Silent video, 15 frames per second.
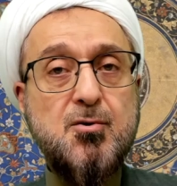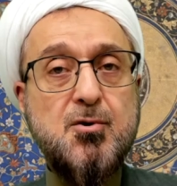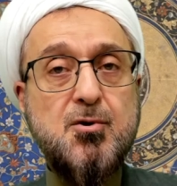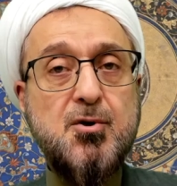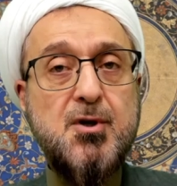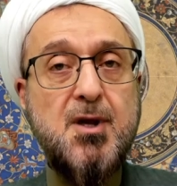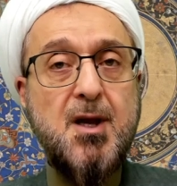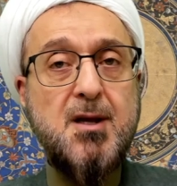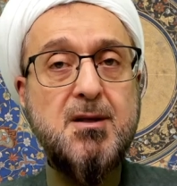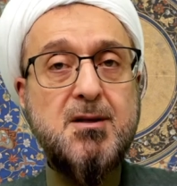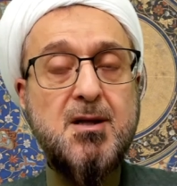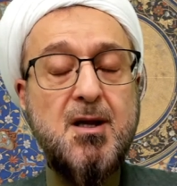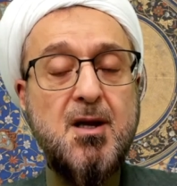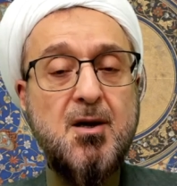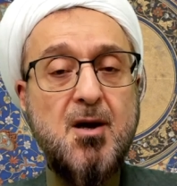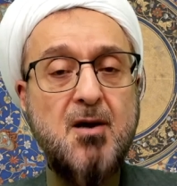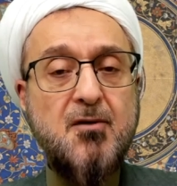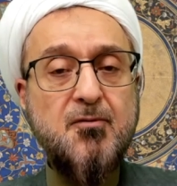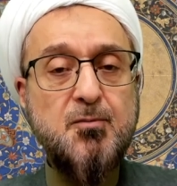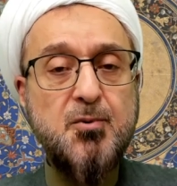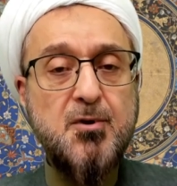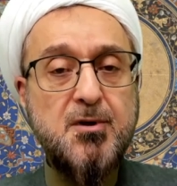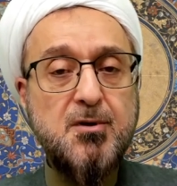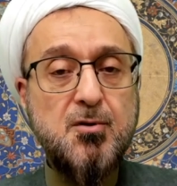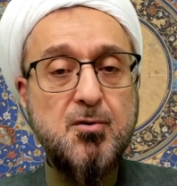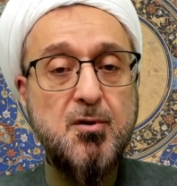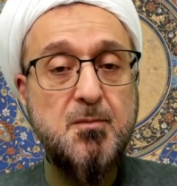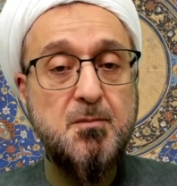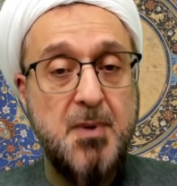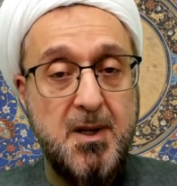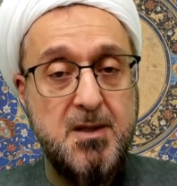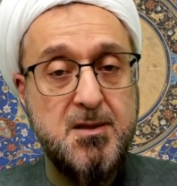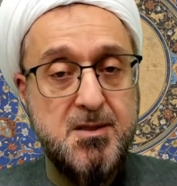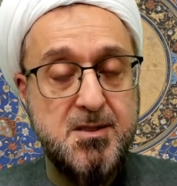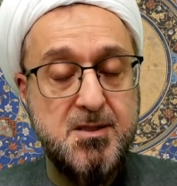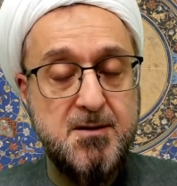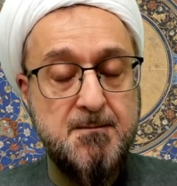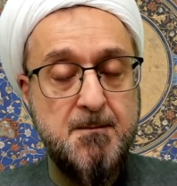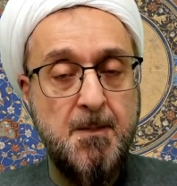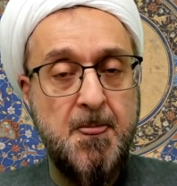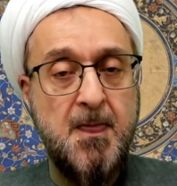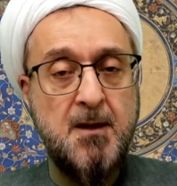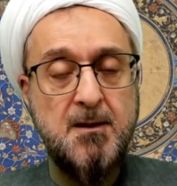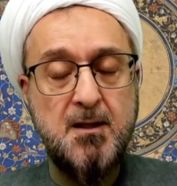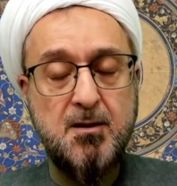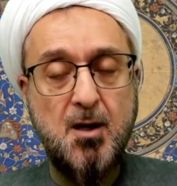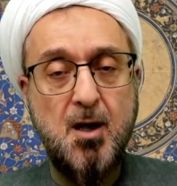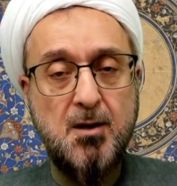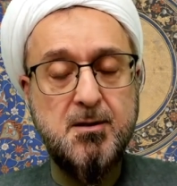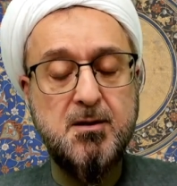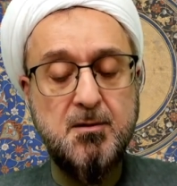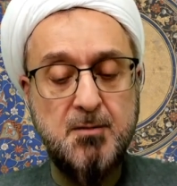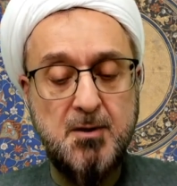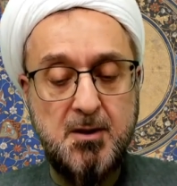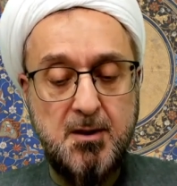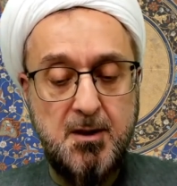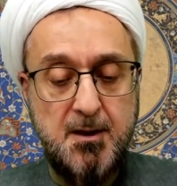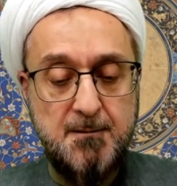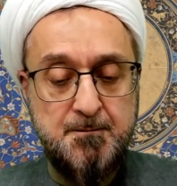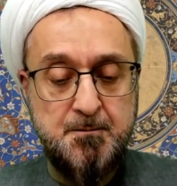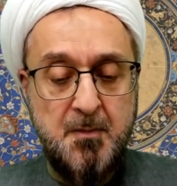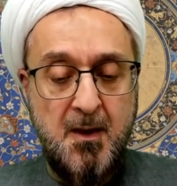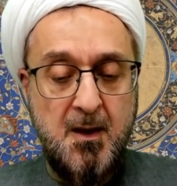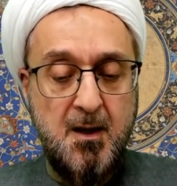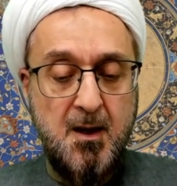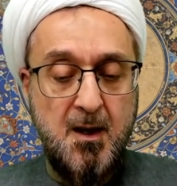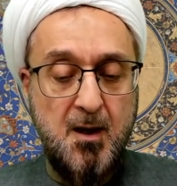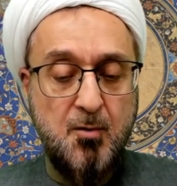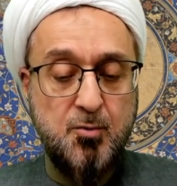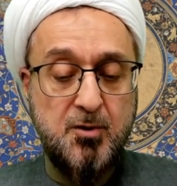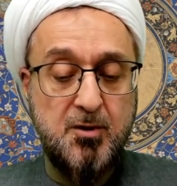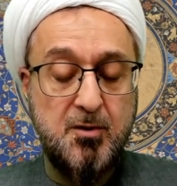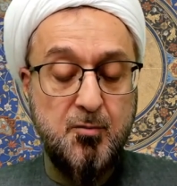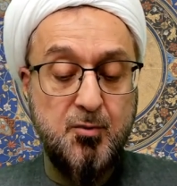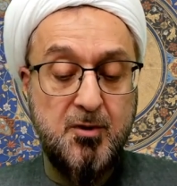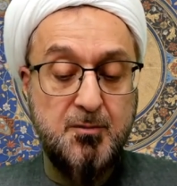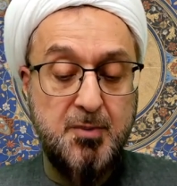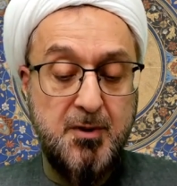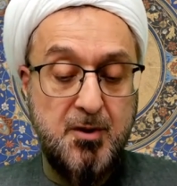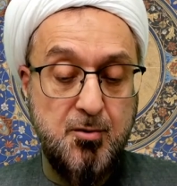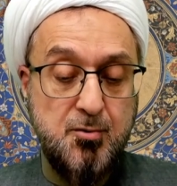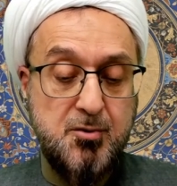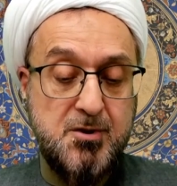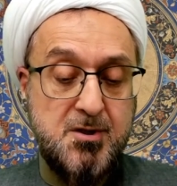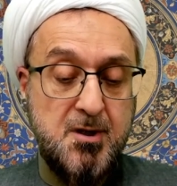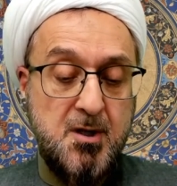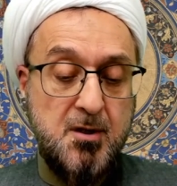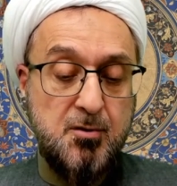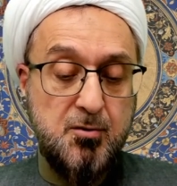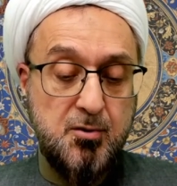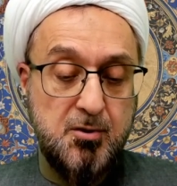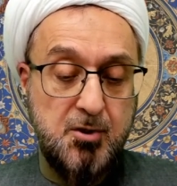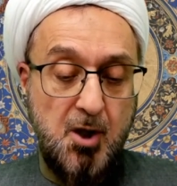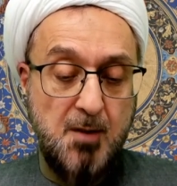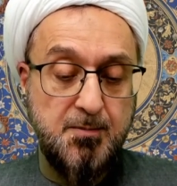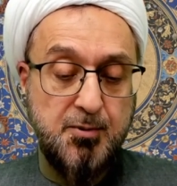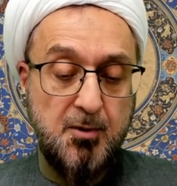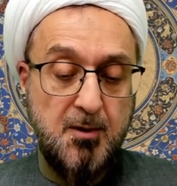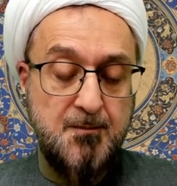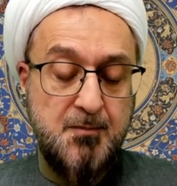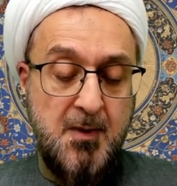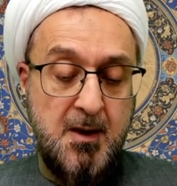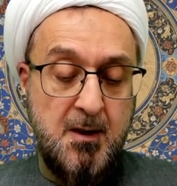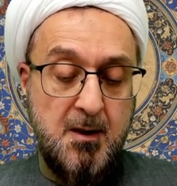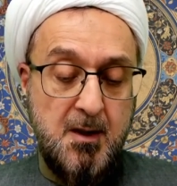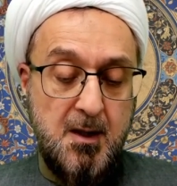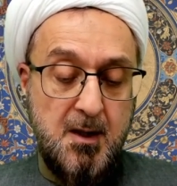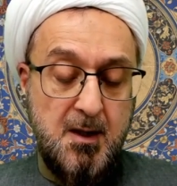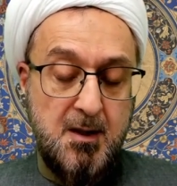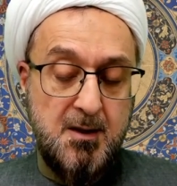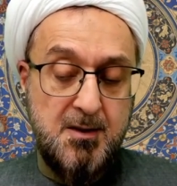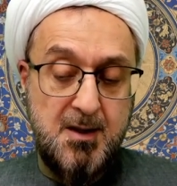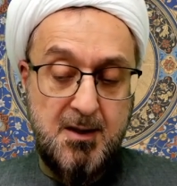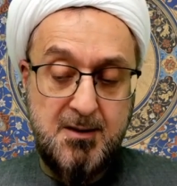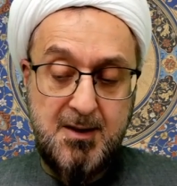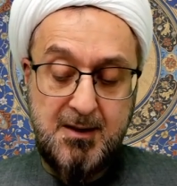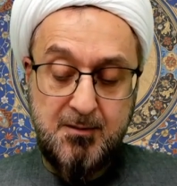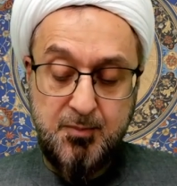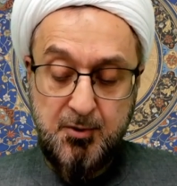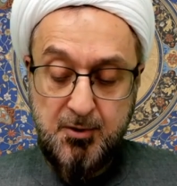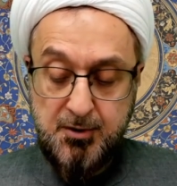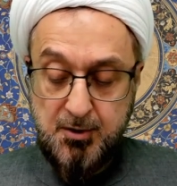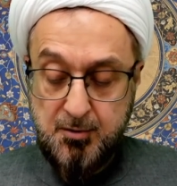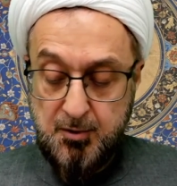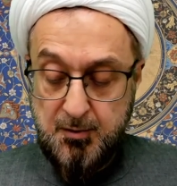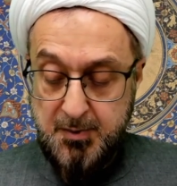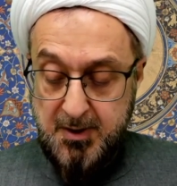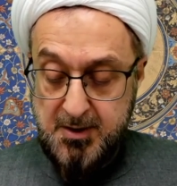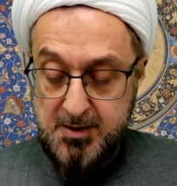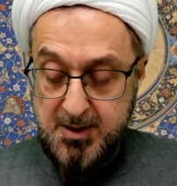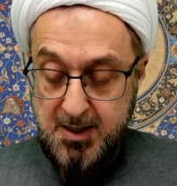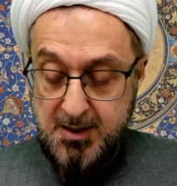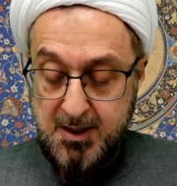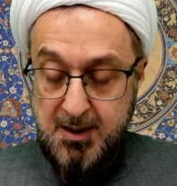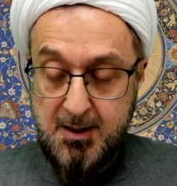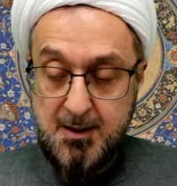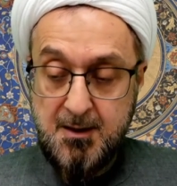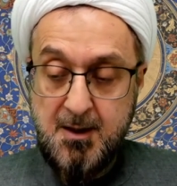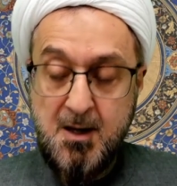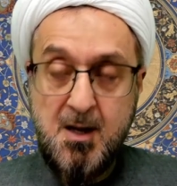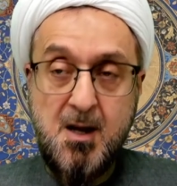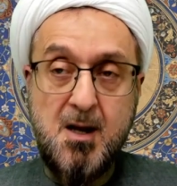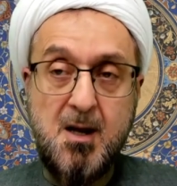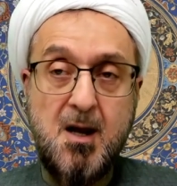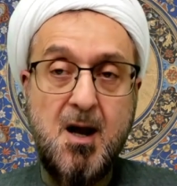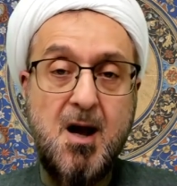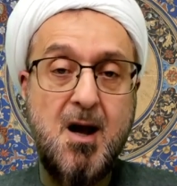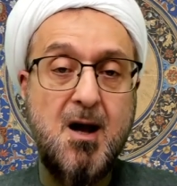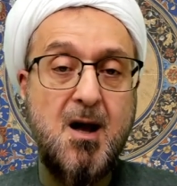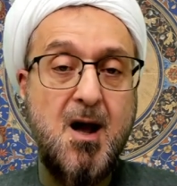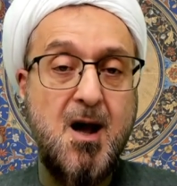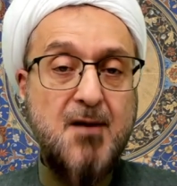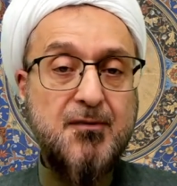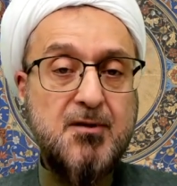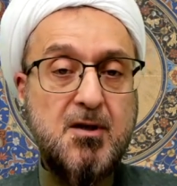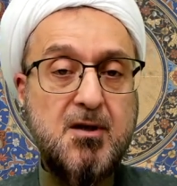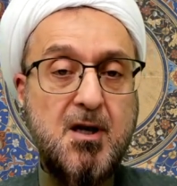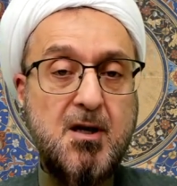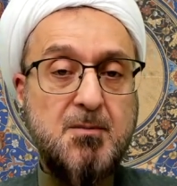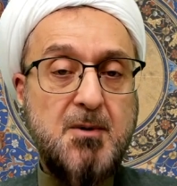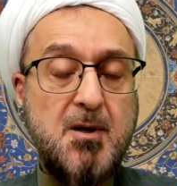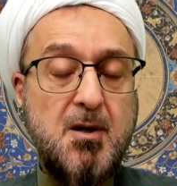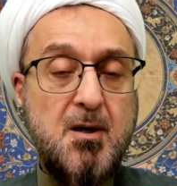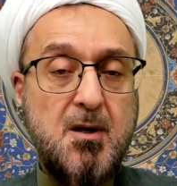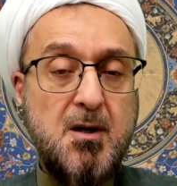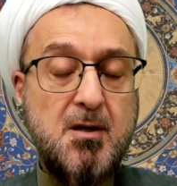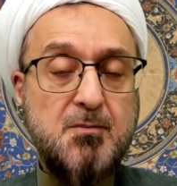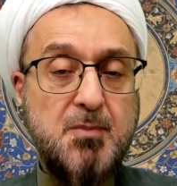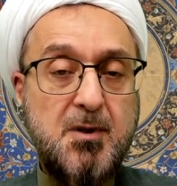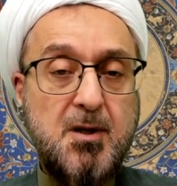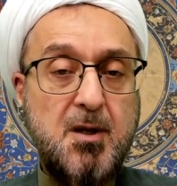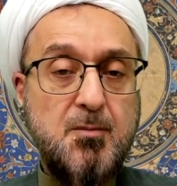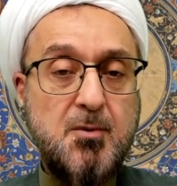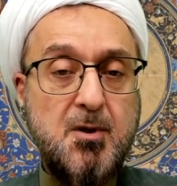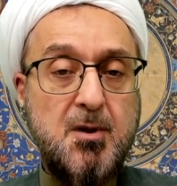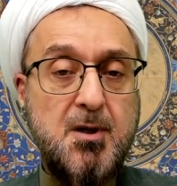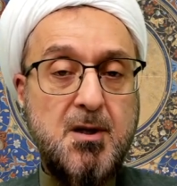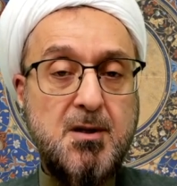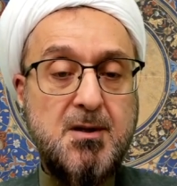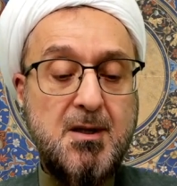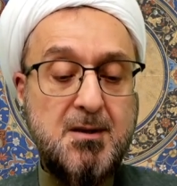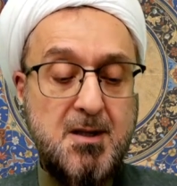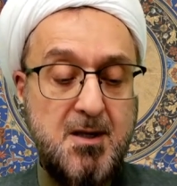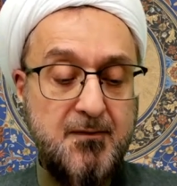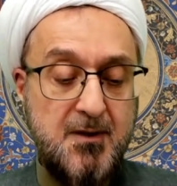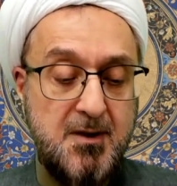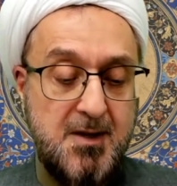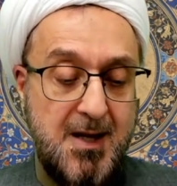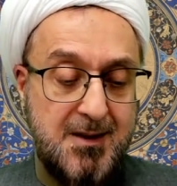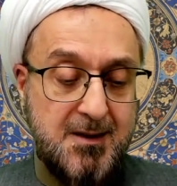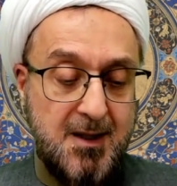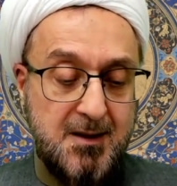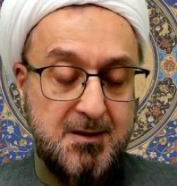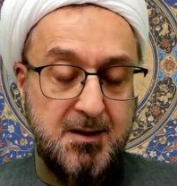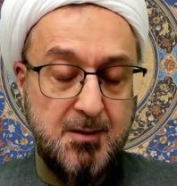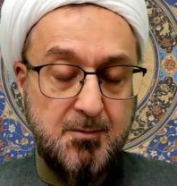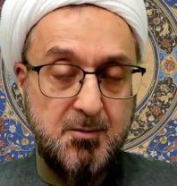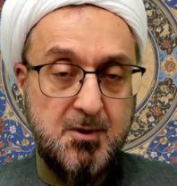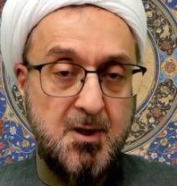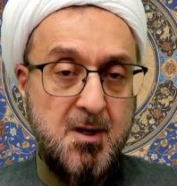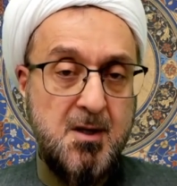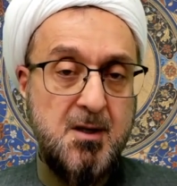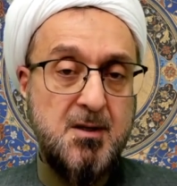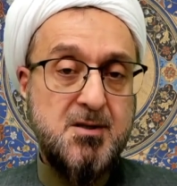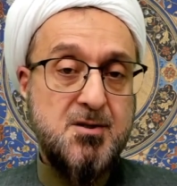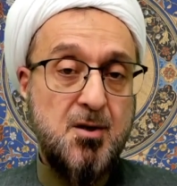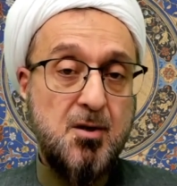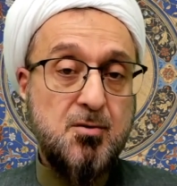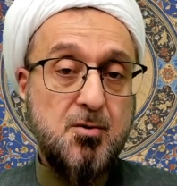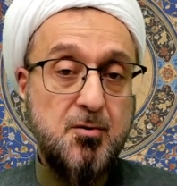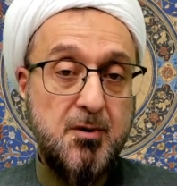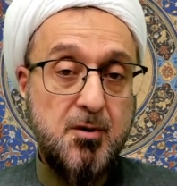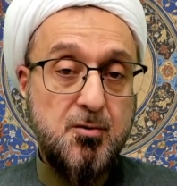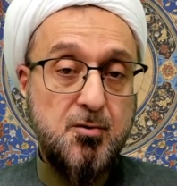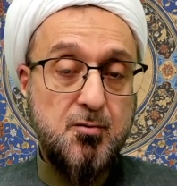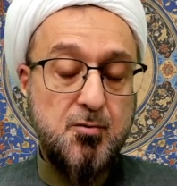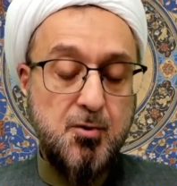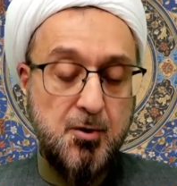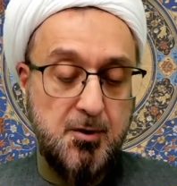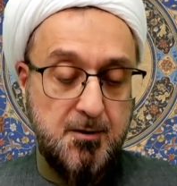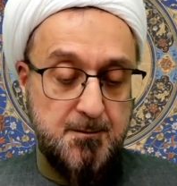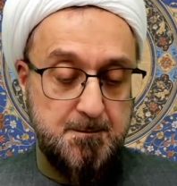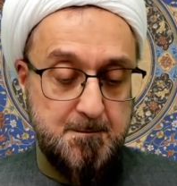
create enough political base that ultimately would be used to topple that political base. Again, after Karbala, it became clear that even that attempt is not going to work.